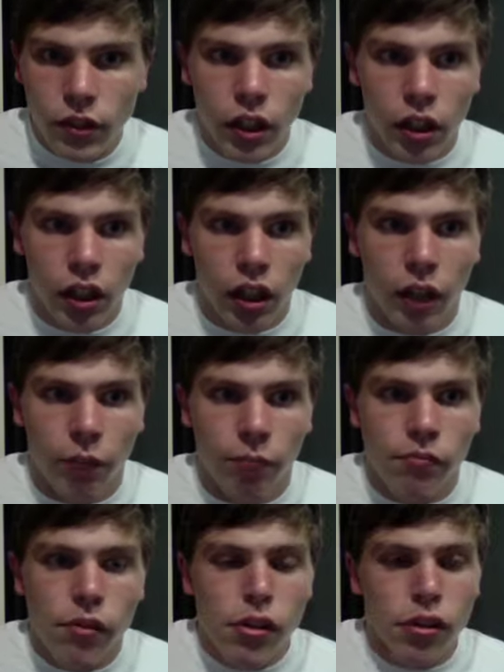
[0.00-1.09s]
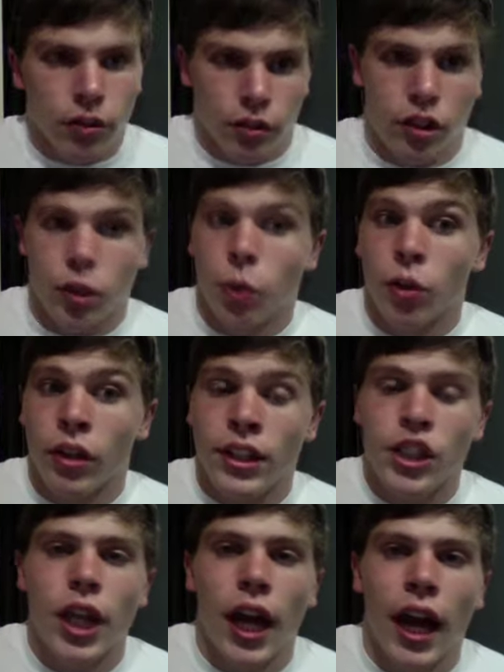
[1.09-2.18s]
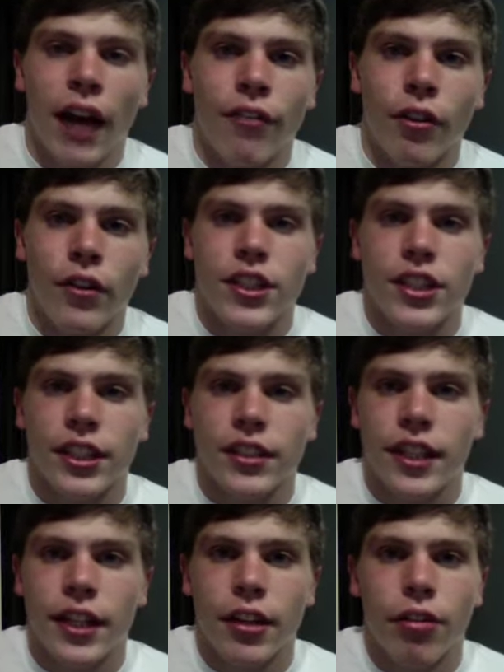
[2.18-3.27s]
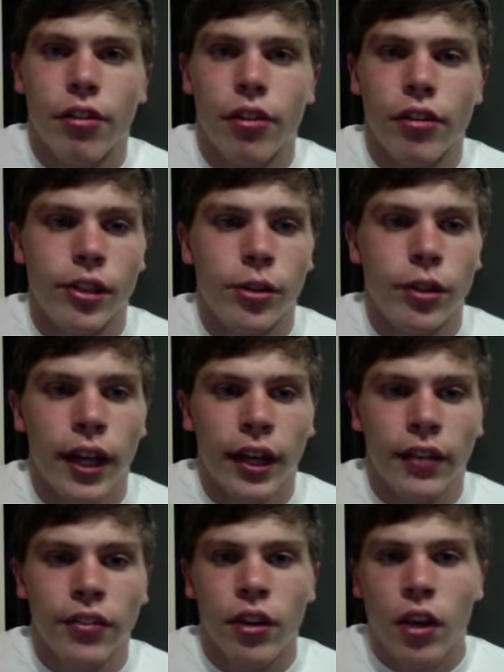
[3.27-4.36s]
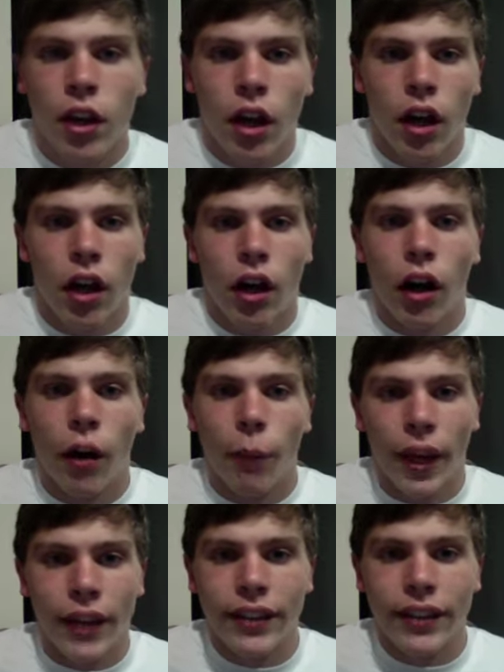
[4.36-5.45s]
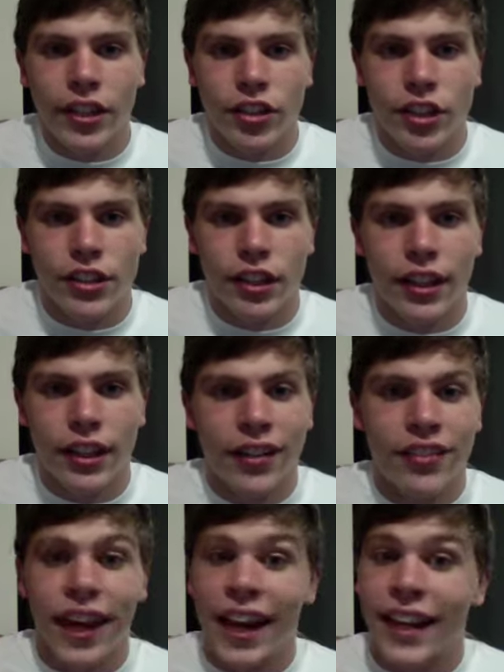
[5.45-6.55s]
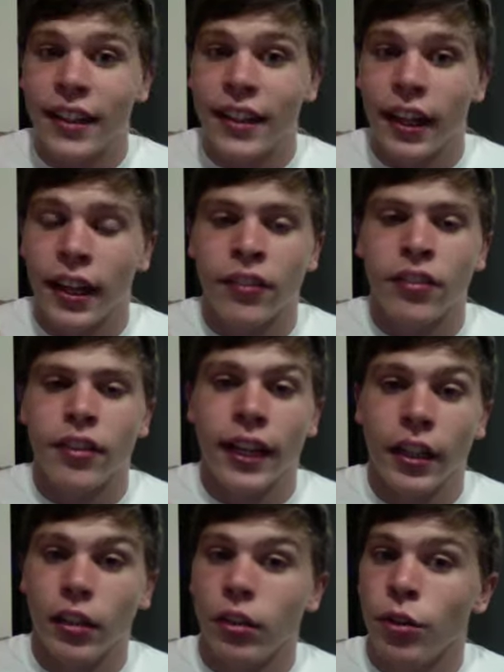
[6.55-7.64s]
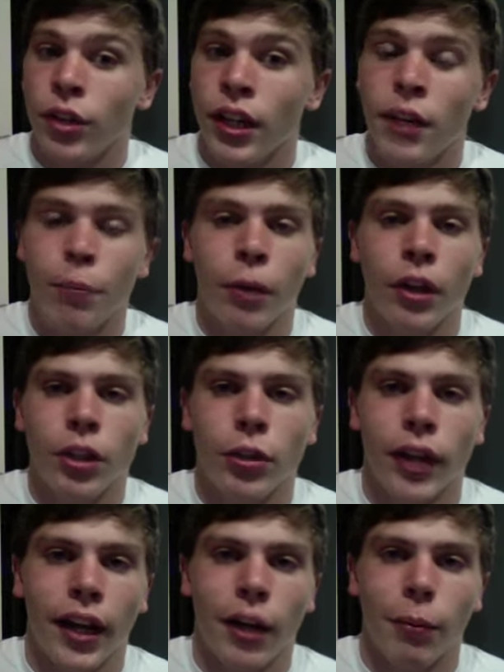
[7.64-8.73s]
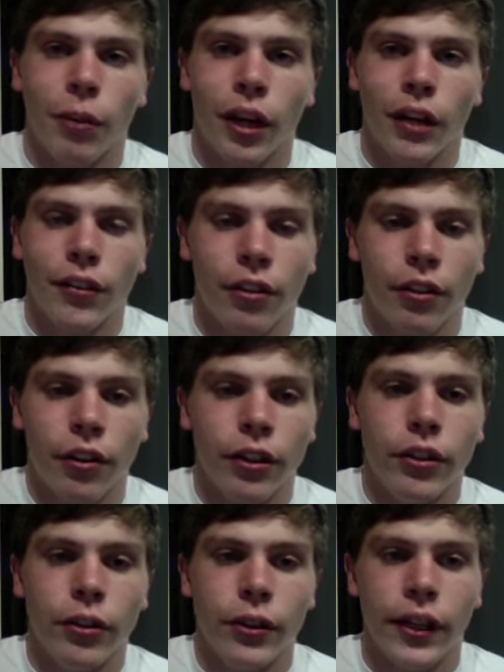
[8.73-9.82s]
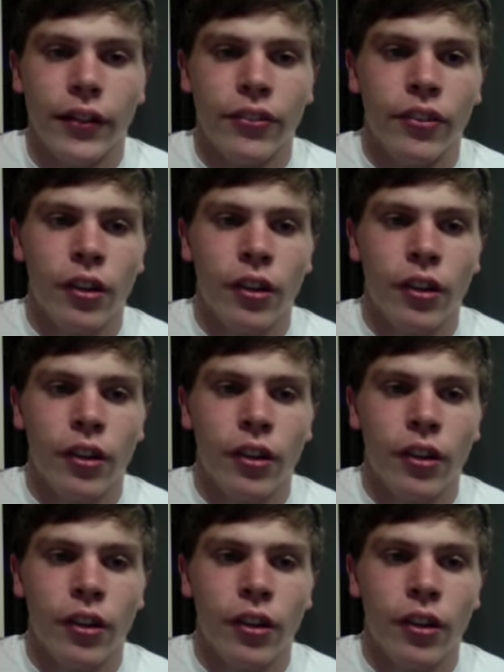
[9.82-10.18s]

Um, Storage, iPhone is 16 or 32 gigs, and the HTC is 8 gigs included, but you can upgrade it to 32 gigs.